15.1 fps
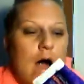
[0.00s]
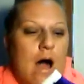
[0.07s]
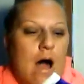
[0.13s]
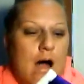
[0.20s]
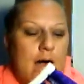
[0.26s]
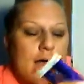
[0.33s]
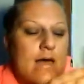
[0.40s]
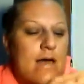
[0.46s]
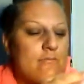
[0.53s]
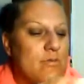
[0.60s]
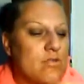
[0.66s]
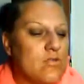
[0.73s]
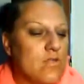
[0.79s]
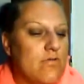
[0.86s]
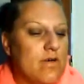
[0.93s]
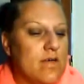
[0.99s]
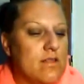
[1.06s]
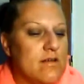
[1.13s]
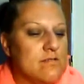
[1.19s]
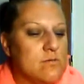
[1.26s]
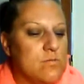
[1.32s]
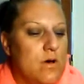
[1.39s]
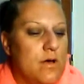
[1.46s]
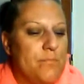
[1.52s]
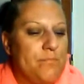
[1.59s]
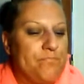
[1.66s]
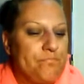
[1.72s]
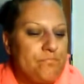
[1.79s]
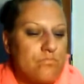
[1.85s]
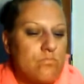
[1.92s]
I have been loving this
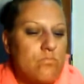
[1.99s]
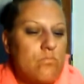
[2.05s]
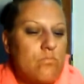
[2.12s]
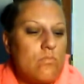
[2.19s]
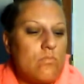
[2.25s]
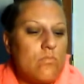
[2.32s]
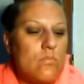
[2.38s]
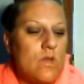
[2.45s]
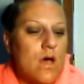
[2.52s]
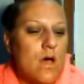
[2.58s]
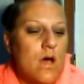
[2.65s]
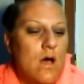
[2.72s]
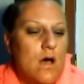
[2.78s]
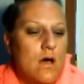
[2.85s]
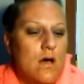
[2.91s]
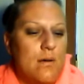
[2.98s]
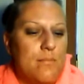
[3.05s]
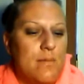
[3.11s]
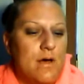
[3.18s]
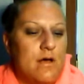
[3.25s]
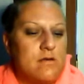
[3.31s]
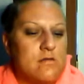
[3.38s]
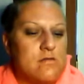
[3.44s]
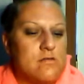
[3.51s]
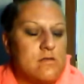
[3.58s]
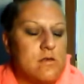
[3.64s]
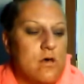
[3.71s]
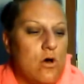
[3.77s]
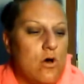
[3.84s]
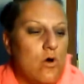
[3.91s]
one. Um,
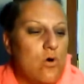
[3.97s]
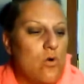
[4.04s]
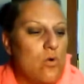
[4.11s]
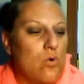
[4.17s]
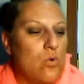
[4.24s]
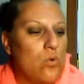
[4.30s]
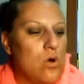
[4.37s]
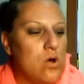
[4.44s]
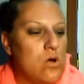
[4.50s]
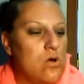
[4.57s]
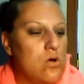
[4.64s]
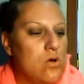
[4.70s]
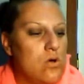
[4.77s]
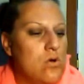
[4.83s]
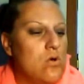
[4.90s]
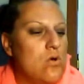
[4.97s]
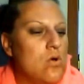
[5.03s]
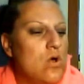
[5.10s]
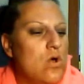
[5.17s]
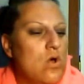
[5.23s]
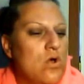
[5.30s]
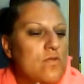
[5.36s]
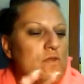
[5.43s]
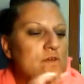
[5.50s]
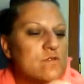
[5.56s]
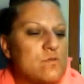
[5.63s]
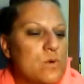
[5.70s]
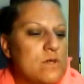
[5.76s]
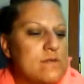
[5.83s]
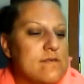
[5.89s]
so
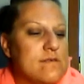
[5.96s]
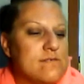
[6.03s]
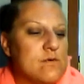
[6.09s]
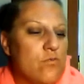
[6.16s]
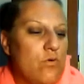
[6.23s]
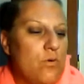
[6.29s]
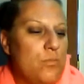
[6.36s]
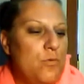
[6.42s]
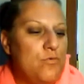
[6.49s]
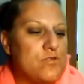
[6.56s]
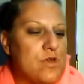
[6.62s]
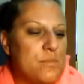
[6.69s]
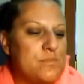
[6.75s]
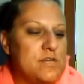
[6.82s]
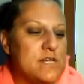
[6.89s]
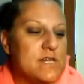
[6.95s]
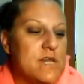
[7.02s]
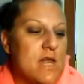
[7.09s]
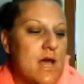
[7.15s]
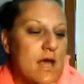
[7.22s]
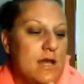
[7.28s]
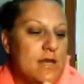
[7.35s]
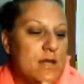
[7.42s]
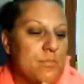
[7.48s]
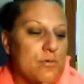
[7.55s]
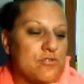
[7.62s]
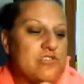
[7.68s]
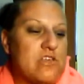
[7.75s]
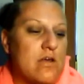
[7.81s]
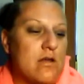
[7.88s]
this one says it removes up to
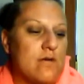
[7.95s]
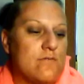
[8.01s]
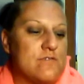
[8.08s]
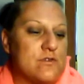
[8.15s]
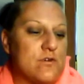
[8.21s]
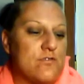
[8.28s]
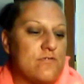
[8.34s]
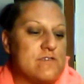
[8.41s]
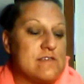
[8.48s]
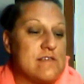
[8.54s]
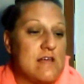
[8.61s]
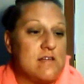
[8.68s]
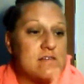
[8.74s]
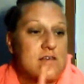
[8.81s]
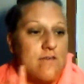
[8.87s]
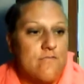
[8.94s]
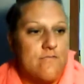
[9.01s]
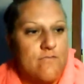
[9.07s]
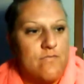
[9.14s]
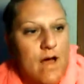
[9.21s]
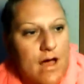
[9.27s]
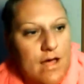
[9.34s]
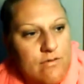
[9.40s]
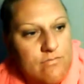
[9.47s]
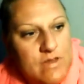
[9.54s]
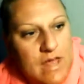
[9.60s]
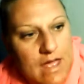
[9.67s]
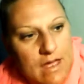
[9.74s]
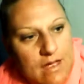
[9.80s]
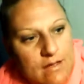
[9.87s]
90% of surface stains in five
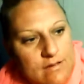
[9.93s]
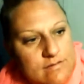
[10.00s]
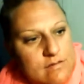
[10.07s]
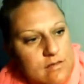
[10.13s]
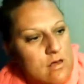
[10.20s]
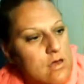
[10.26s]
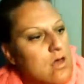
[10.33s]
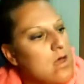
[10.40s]
days.